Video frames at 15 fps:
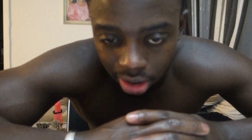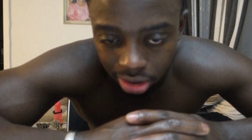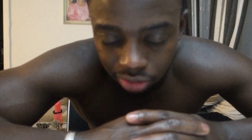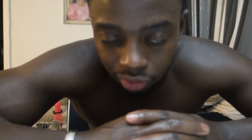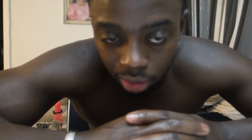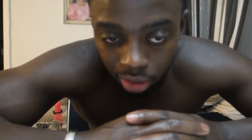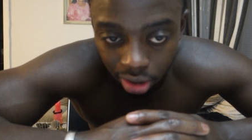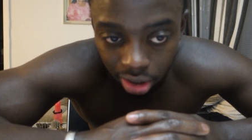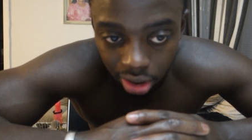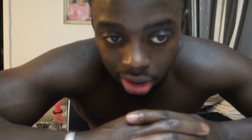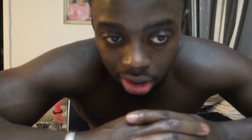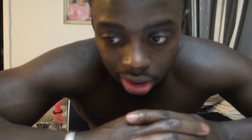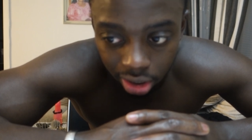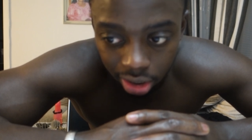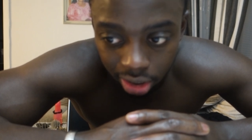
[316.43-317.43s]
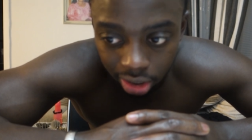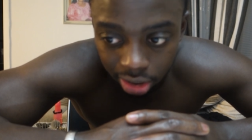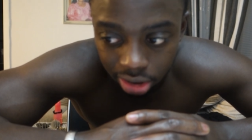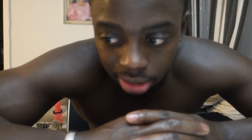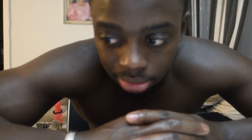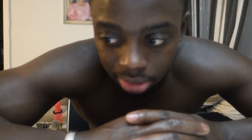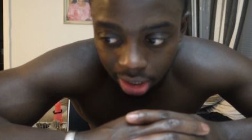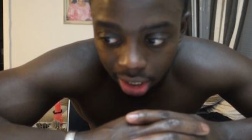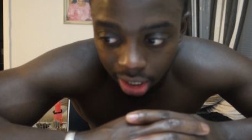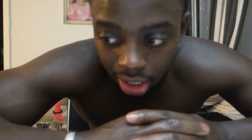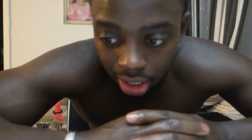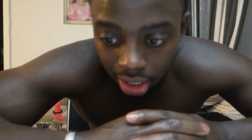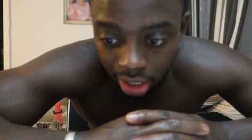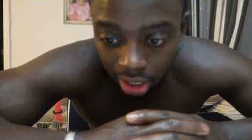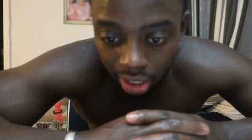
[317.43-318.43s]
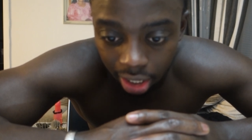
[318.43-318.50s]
I just felt good in the gym today.